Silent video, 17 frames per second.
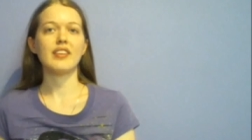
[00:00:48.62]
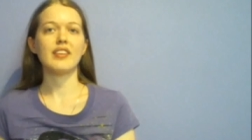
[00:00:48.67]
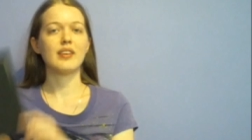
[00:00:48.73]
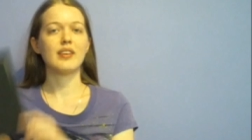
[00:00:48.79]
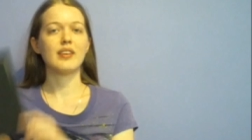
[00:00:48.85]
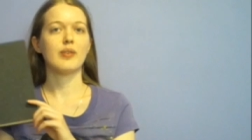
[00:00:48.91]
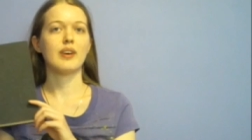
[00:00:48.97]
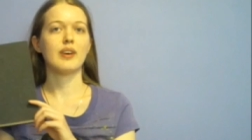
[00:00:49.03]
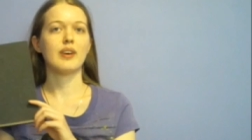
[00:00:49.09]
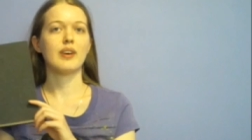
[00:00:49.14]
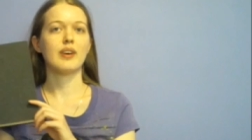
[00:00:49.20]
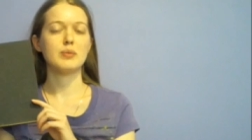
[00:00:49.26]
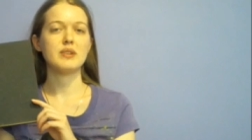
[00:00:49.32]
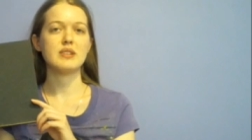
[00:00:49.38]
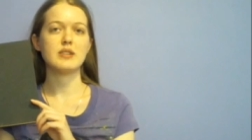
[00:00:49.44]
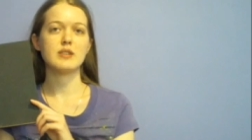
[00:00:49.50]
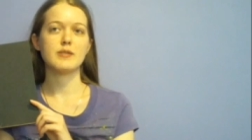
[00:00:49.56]
was
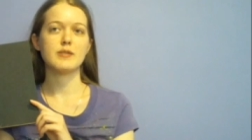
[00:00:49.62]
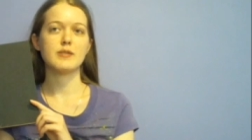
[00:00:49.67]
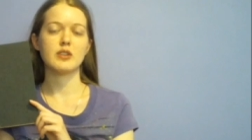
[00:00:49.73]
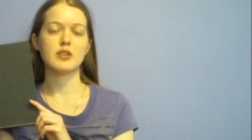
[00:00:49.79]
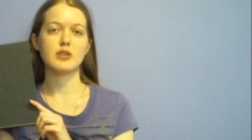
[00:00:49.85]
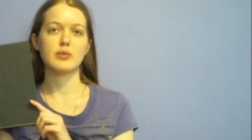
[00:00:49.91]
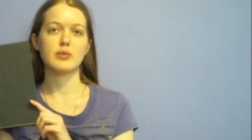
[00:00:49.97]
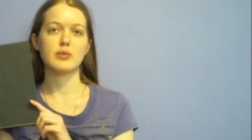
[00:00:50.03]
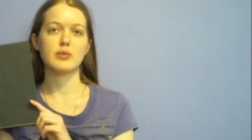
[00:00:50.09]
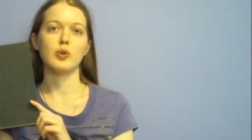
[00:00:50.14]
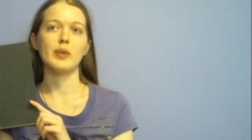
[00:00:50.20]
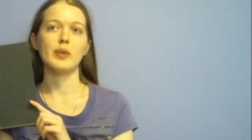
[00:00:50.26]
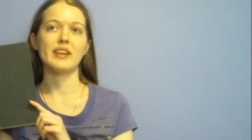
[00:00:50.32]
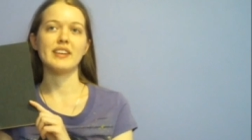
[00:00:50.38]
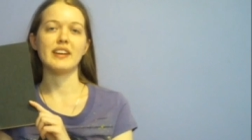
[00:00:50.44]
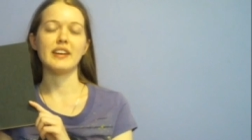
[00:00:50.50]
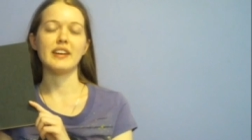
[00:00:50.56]
Wizard's First Rule by
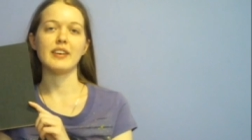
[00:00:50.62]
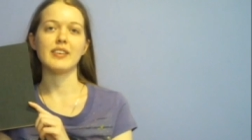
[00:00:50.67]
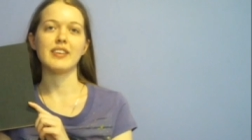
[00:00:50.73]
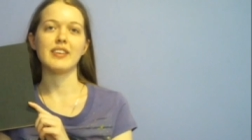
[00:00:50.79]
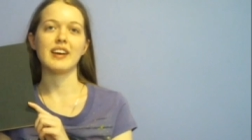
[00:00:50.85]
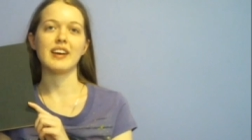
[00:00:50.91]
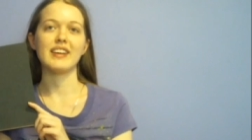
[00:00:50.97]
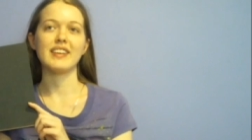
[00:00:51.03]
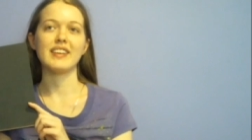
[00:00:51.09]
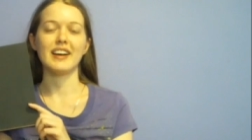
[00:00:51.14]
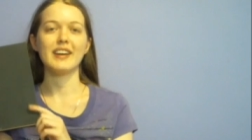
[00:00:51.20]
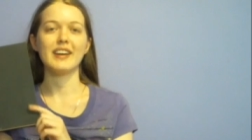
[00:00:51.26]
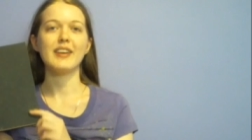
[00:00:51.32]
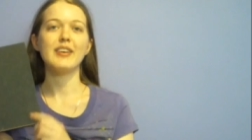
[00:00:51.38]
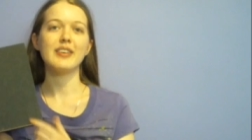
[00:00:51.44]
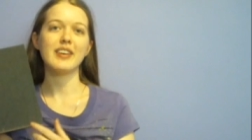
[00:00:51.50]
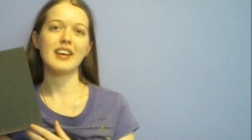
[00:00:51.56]
Terry Goodkind, and I
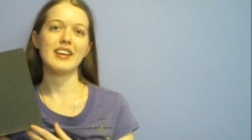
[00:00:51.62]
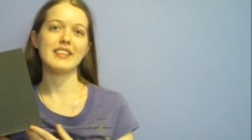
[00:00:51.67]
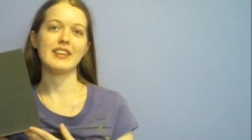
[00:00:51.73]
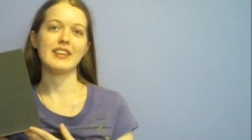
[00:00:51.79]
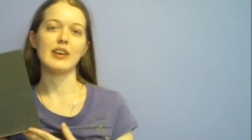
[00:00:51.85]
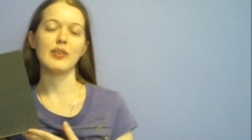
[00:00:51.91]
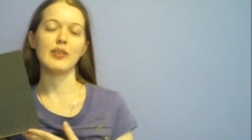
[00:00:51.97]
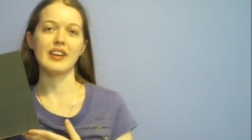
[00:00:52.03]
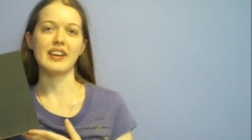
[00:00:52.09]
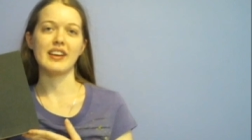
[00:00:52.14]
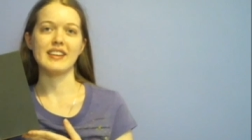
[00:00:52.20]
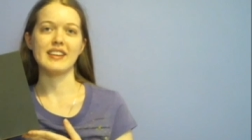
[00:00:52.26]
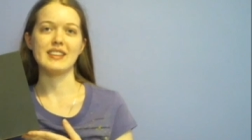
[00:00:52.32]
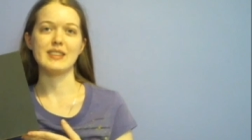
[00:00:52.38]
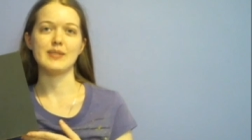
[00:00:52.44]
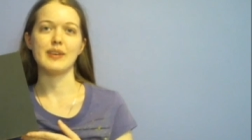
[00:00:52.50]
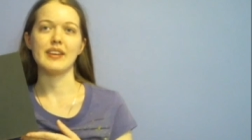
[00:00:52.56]
know you can't tell what it
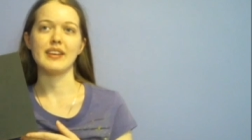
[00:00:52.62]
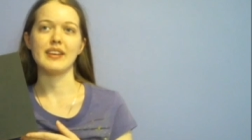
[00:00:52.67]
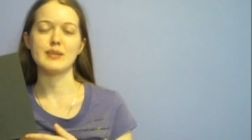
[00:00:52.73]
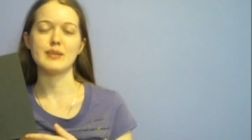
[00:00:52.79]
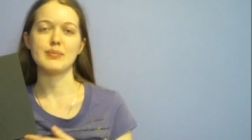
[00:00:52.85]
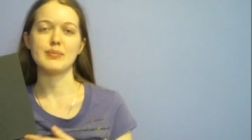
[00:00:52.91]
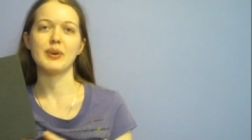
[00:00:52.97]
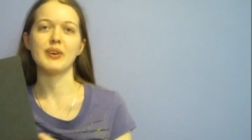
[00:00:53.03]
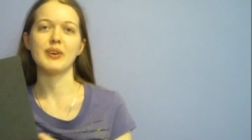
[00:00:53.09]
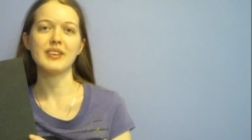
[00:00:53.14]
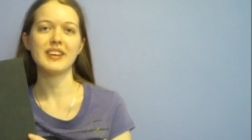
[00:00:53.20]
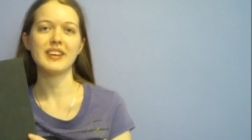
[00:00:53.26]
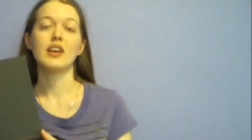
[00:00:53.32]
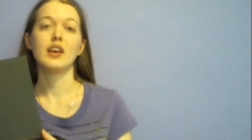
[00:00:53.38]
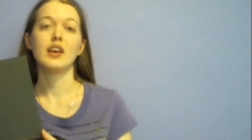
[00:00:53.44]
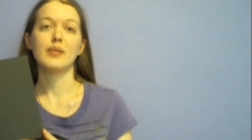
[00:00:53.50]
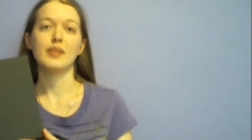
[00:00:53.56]
is by this book
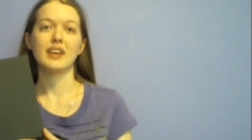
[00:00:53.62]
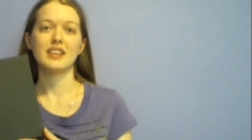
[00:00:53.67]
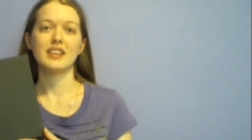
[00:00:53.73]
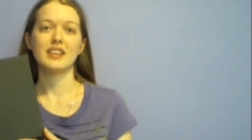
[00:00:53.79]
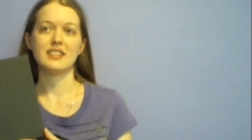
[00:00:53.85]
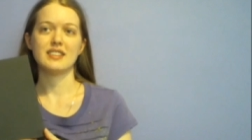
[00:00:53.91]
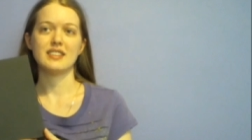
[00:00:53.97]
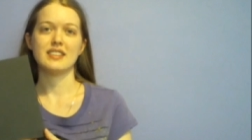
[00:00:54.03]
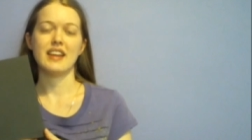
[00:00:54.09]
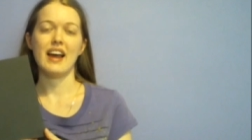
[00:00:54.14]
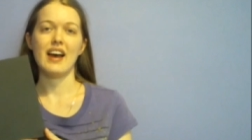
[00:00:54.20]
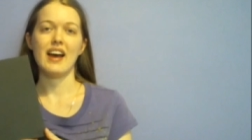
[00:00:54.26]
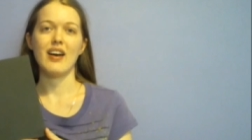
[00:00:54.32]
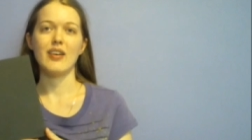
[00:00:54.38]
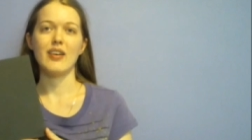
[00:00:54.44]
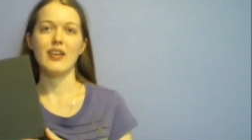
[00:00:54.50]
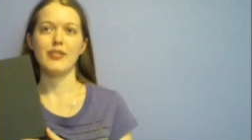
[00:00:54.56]
because it doesn't
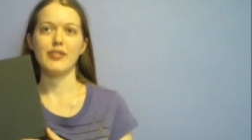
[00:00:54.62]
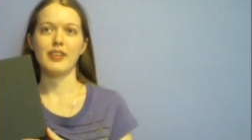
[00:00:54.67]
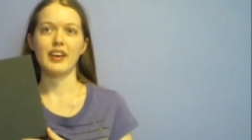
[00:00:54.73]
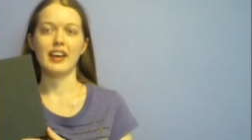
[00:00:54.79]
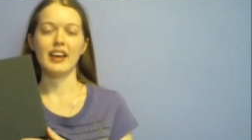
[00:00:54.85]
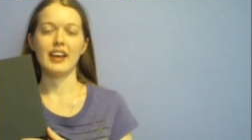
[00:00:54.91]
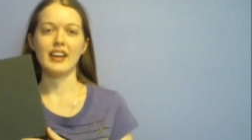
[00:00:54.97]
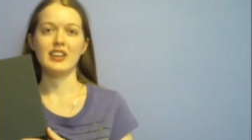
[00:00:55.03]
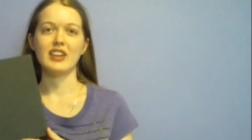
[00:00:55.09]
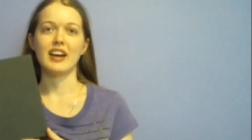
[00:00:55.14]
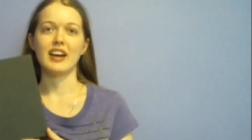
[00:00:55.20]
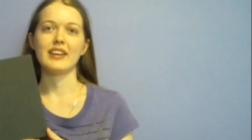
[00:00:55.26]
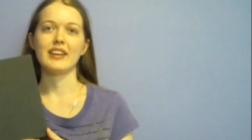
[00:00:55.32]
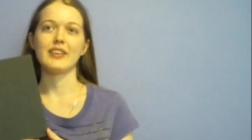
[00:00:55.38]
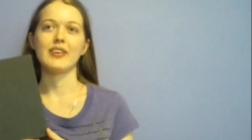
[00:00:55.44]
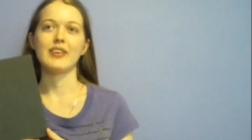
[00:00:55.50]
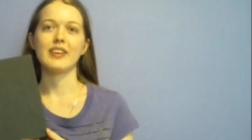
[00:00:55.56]
have a jacket
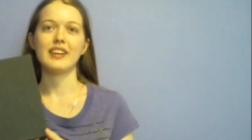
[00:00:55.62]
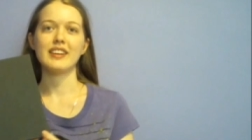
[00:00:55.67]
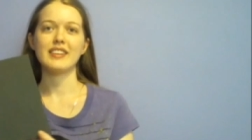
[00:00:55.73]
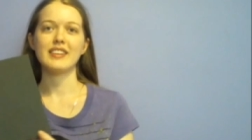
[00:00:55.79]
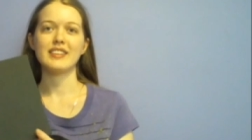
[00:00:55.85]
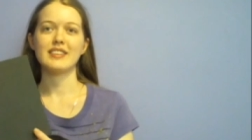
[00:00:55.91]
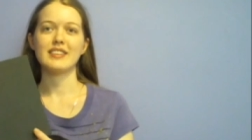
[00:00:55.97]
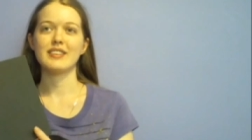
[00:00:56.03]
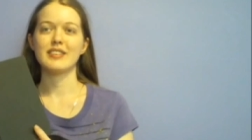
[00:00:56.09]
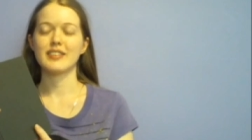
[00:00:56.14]
on it.